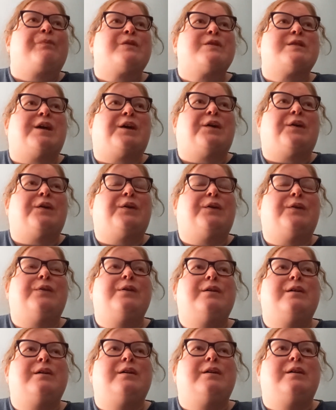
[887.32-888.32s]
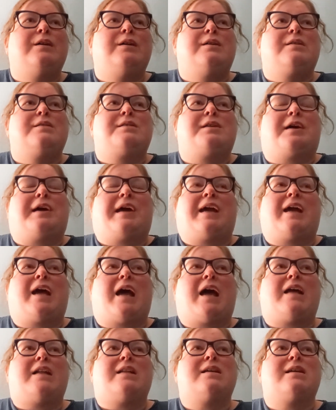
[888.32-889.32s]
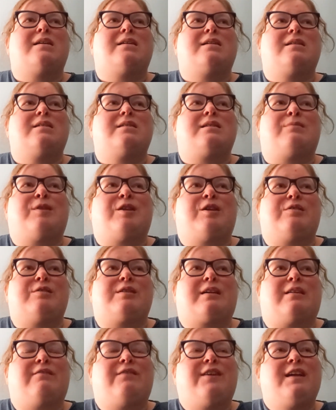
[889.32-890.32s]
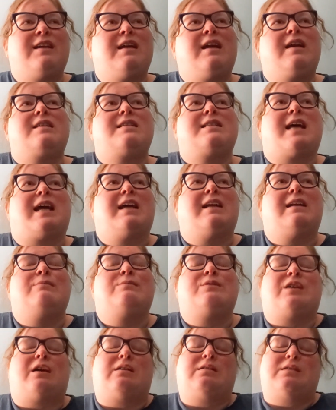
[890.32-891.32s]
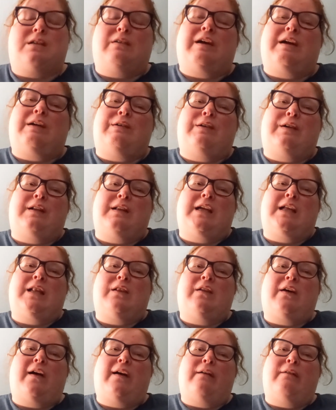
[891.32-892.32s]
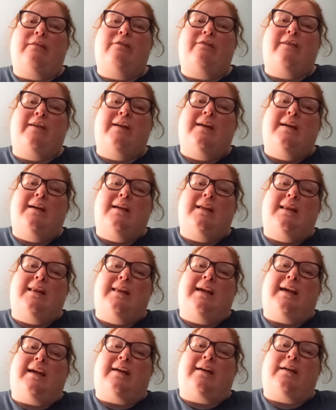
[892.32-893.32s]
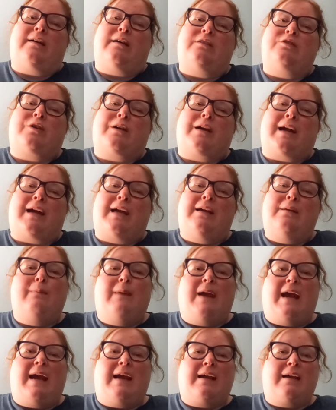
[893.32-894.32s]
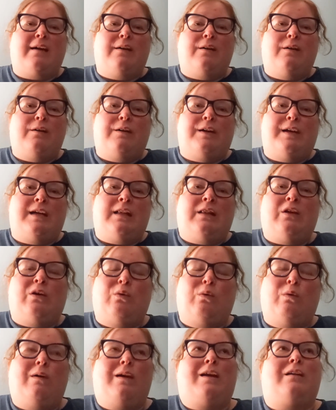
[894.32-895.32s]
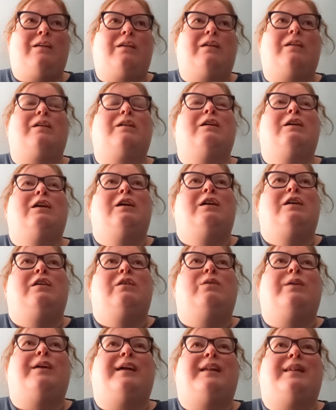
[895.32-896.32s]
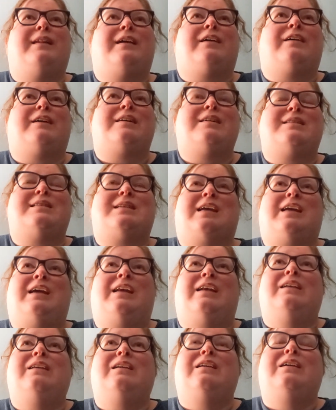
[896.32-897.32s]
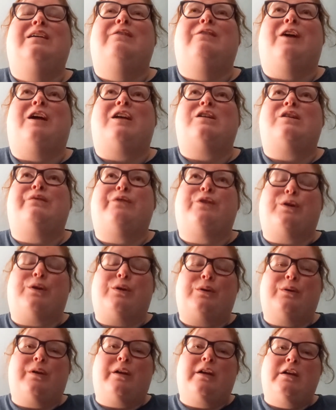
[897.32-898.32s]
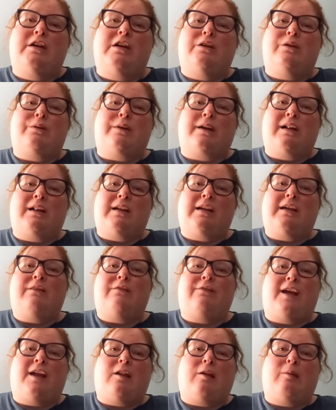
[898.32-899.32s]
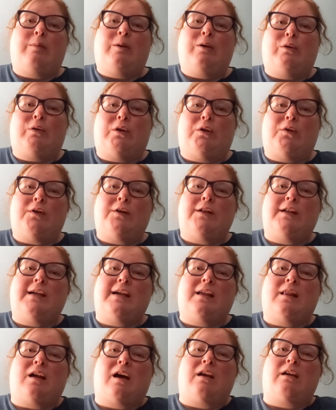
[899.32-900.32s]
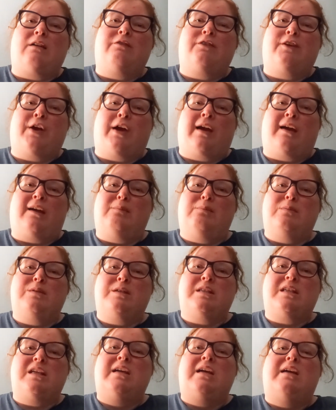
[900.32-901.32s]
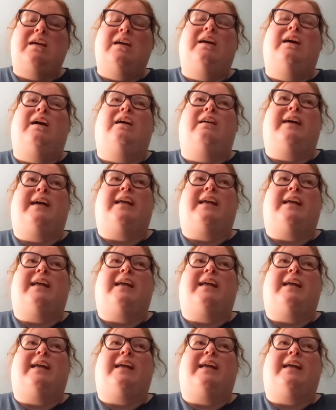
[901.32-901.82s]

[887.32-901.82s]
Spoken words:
So I got some of those convenience items. Also, I really love their dried mango, and in the winter when there isn't fresh fruit readily available locally, a lot of times I'll